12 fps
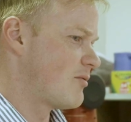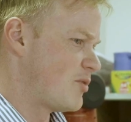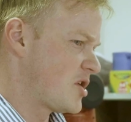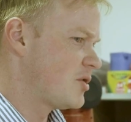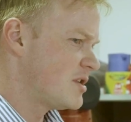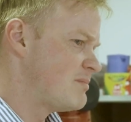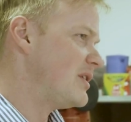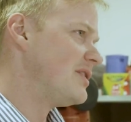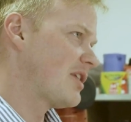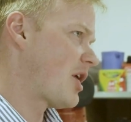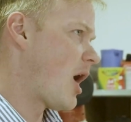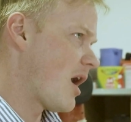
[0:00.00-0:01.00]
We could build
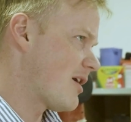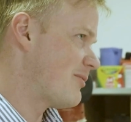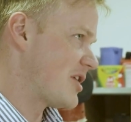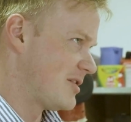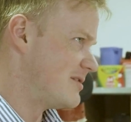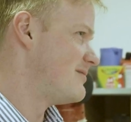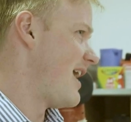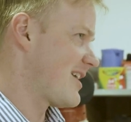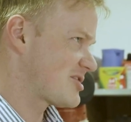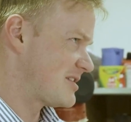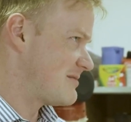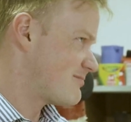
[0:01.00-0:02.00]
a car, we
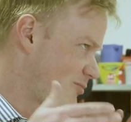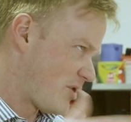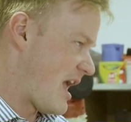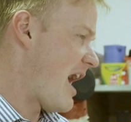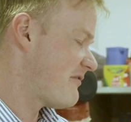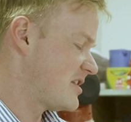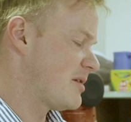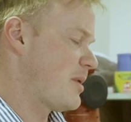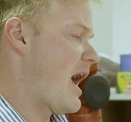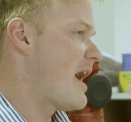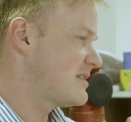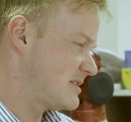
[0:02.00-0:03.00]
have in the
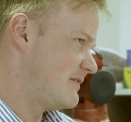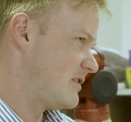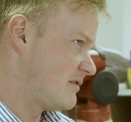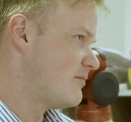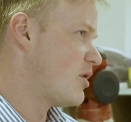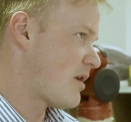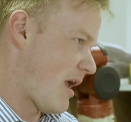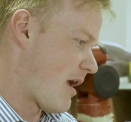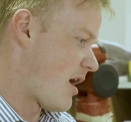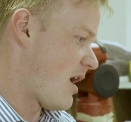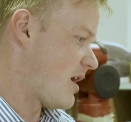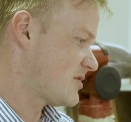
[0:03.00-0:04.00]
past even
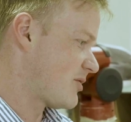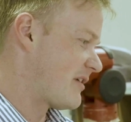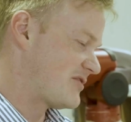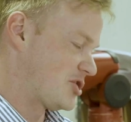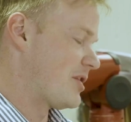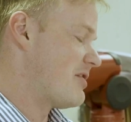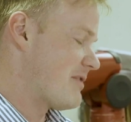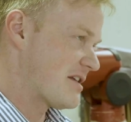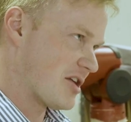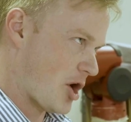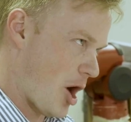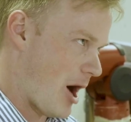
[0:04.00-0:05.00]
sort of jury-rigged
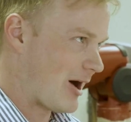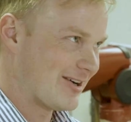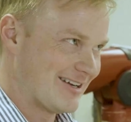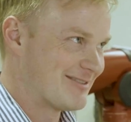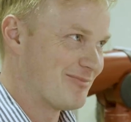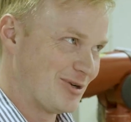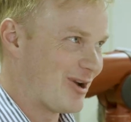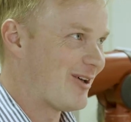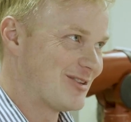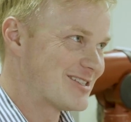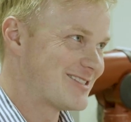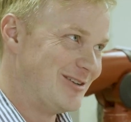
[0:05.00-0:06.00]
a car and put all
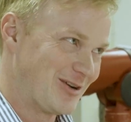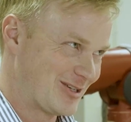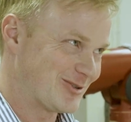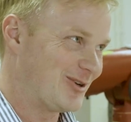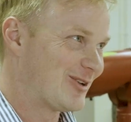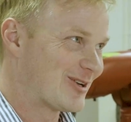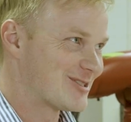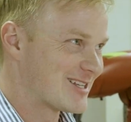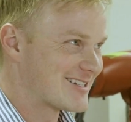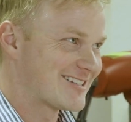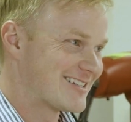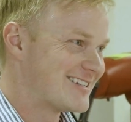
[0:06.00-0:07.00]
these new controllers
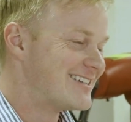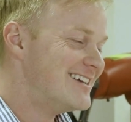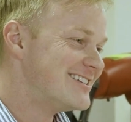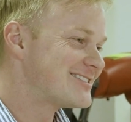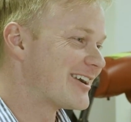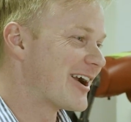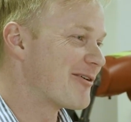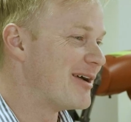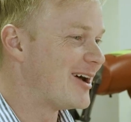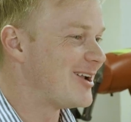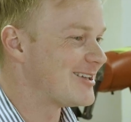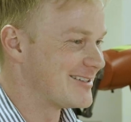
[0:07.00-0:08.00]
into the steering
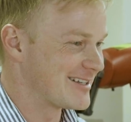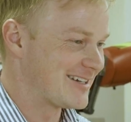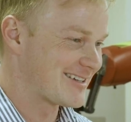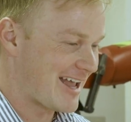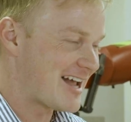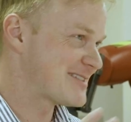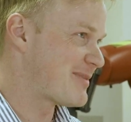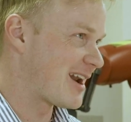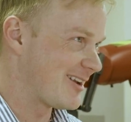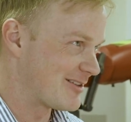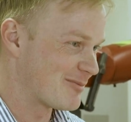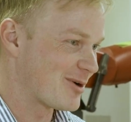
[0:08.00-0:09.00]
wheel and the gas
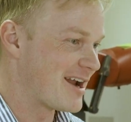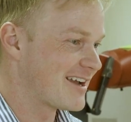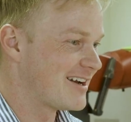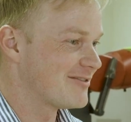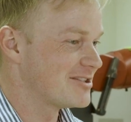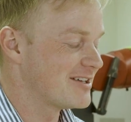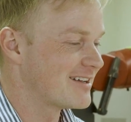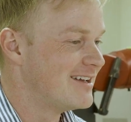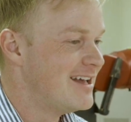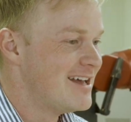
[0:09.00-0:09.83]
pedal and the brake and everything.